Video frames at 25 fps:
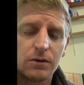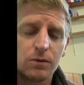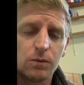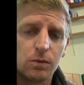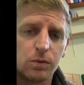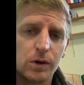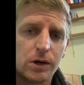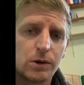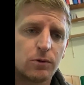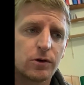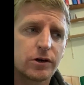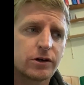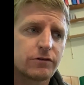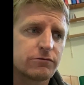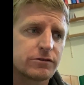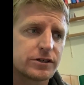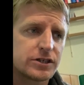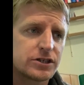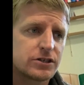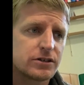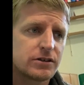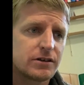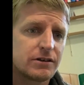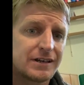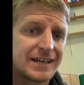we want
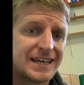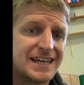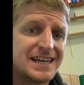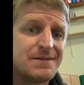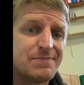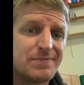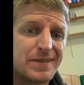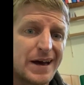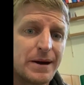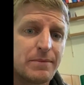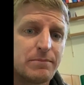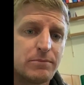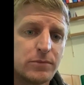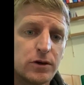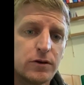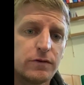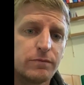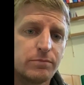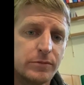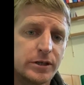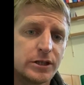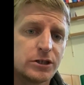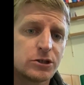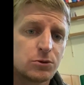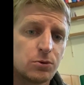to keep that
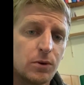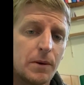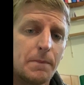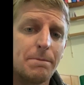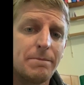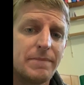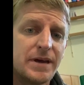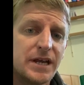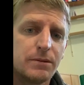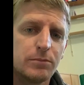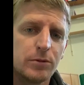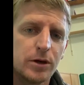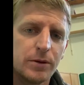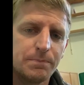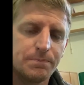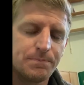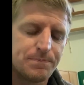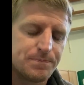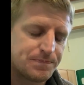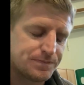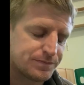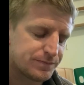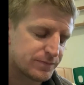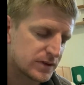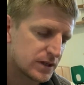movement to a minimum.